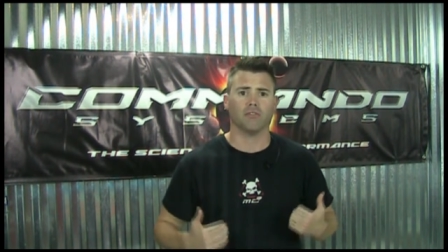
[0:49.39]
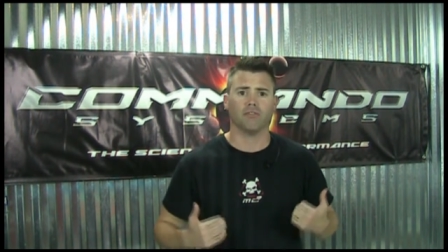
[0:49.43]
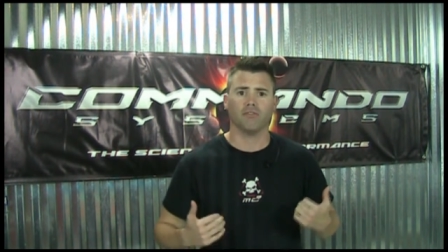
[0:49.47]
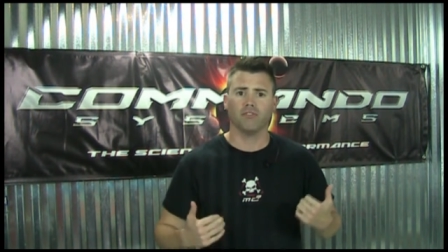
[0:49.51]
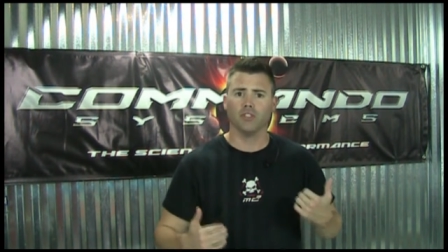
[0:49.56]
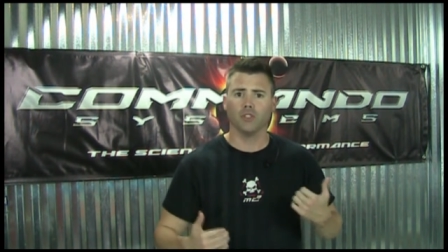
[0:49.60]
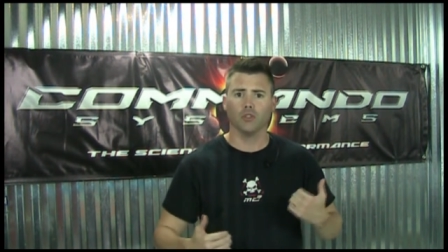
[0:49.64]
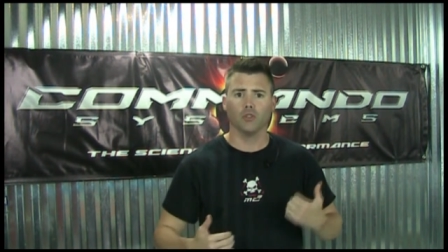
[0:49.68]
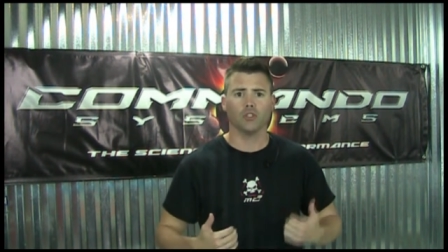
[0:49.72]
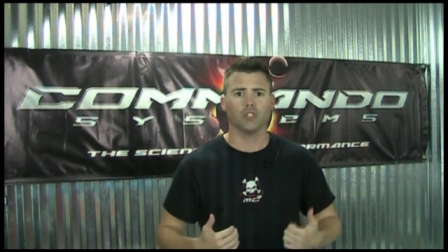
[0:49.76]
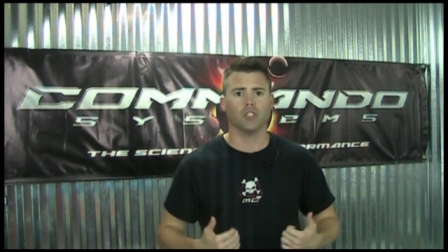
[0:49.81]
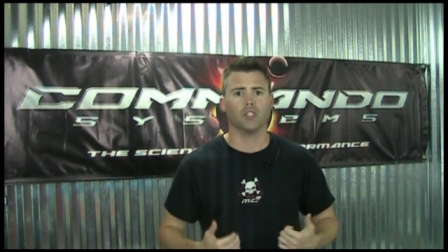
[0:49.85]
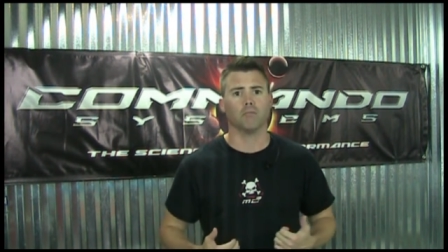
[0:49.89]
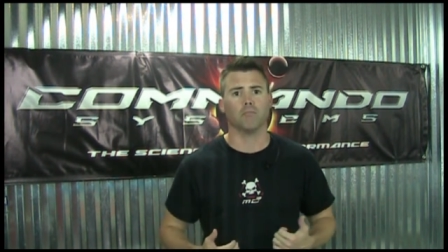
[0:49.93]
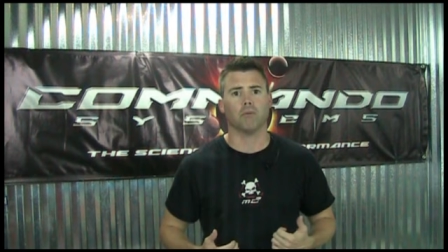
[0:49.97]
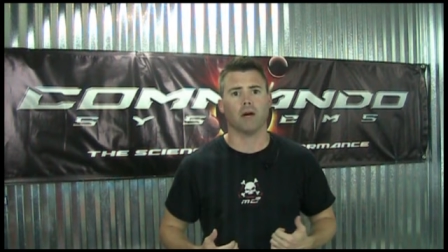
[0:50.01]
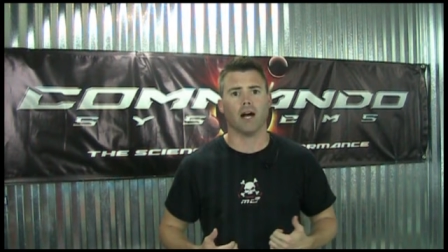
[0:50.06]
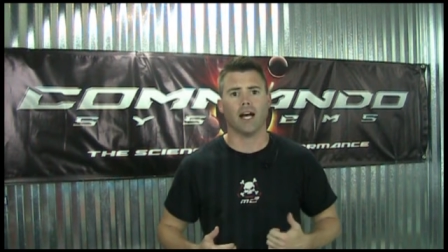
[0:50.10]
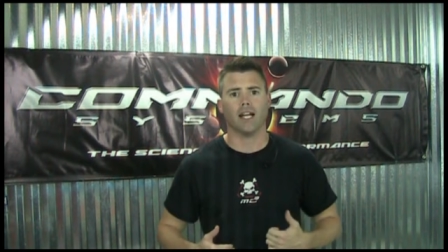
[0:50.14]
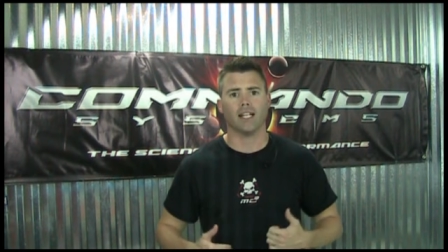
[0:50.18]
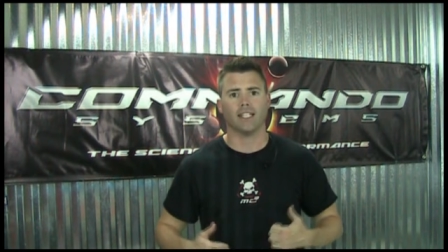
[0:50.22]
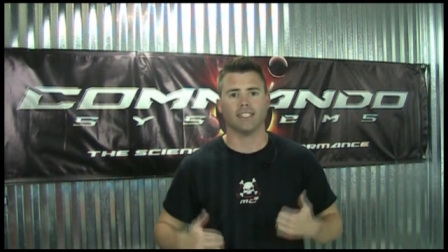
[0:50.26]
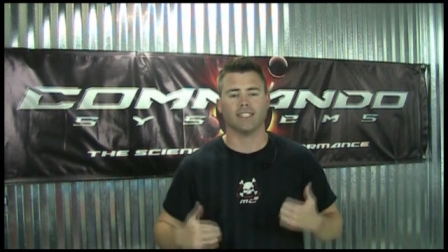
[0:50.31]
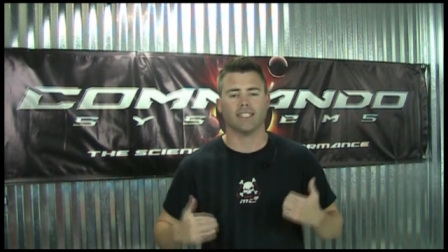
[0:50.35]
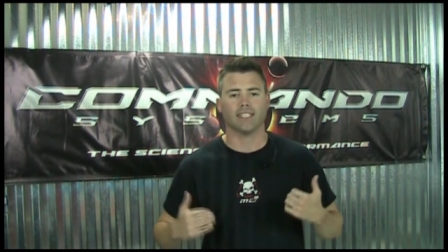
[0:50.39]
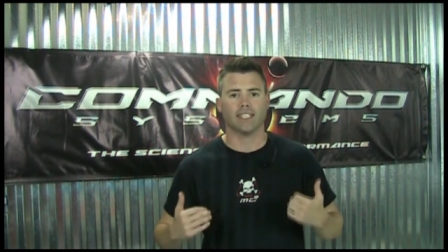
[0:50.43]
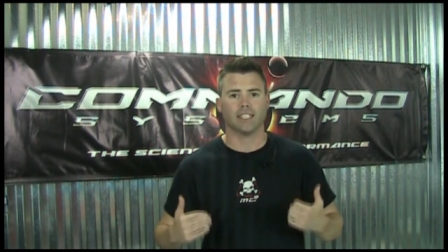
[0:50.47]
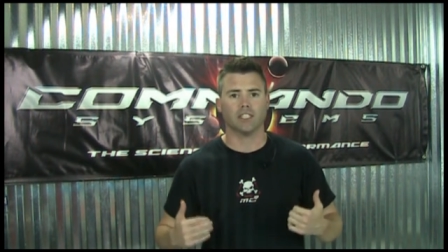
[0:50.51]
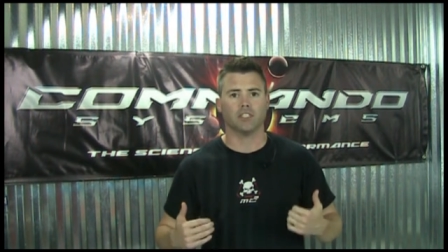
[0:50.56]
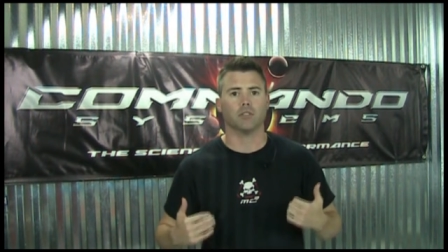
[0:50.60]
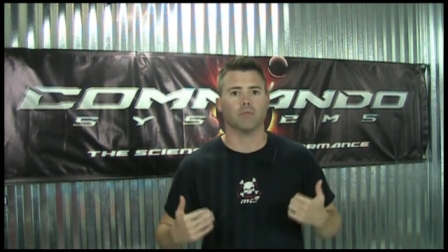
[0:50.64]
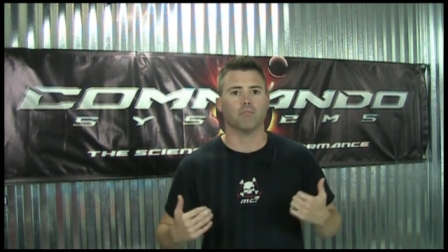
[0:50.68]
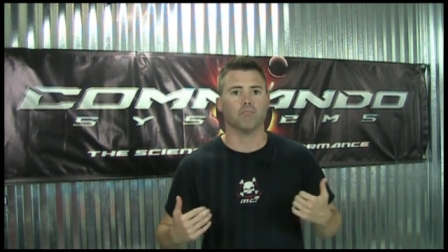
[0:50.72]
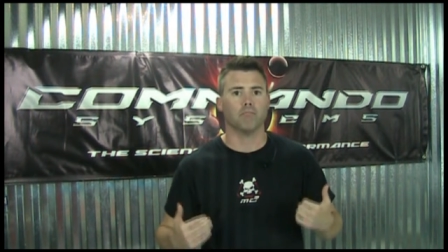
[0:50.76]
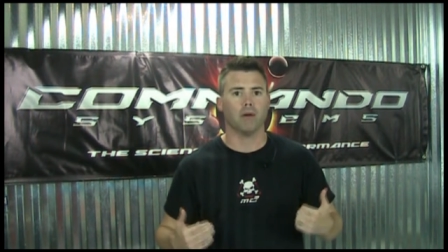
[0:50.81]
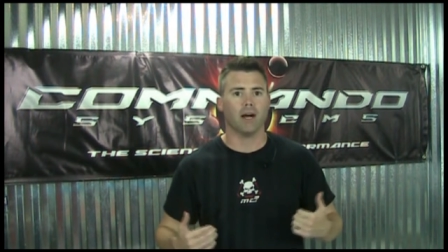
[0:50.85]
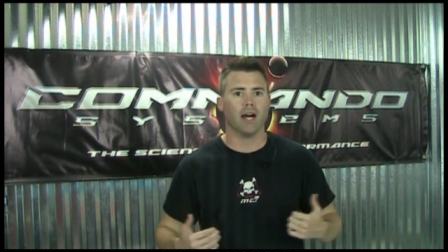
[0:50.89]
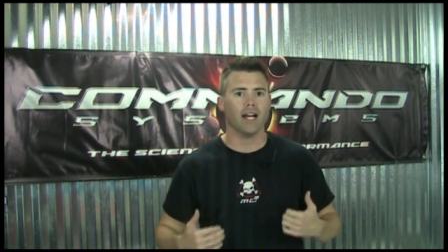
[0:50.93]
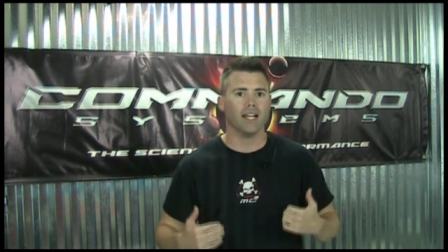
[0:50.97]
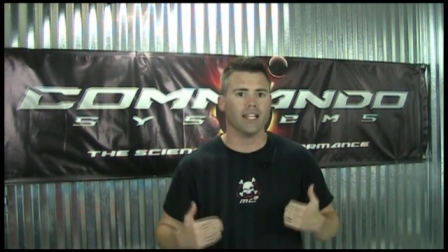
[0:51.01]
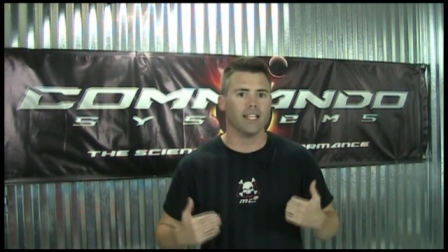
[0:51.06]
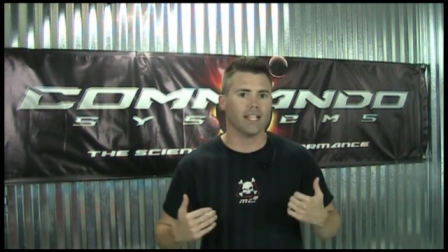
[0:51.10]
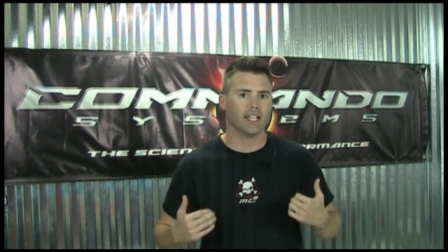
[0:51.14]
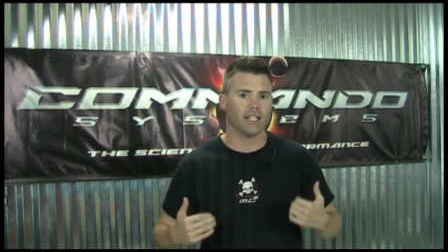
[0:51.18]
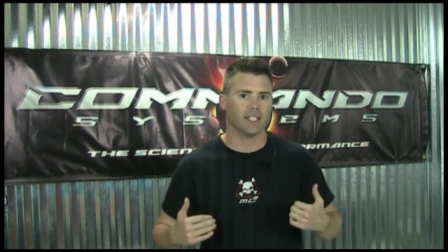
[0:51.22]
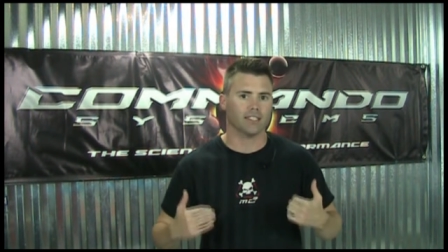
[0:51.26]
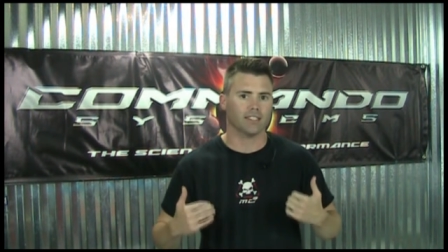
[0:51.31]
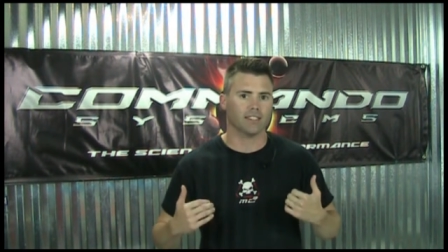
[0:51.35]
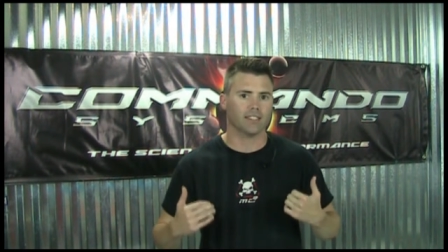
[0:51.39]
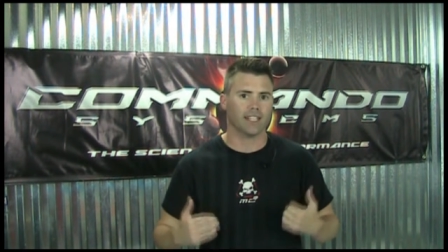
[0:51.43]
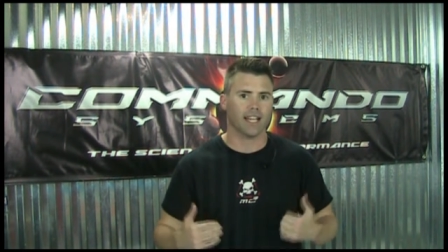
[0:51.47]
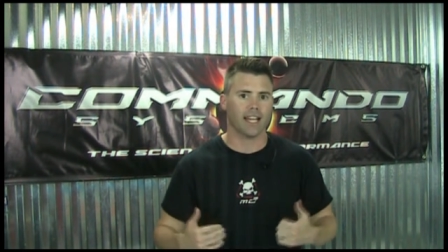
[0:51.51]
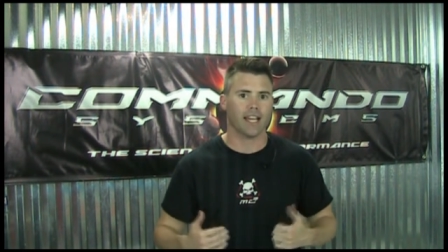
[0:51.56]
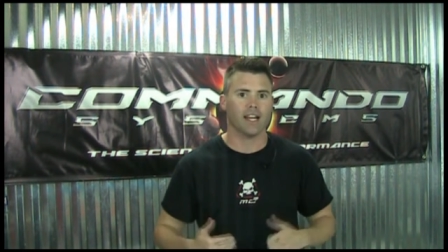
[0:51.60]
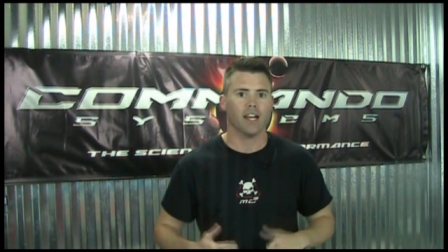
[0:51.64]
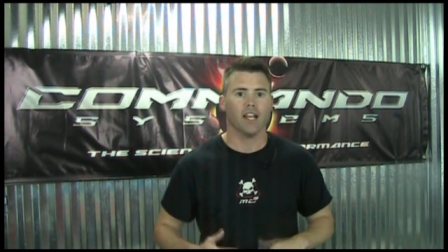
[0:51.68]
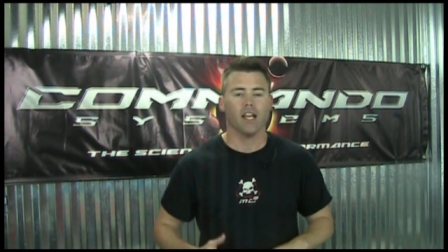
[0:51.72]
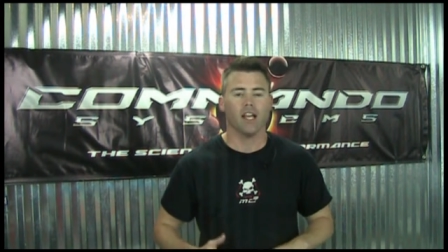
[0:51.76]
fuel your body, to get your body in a state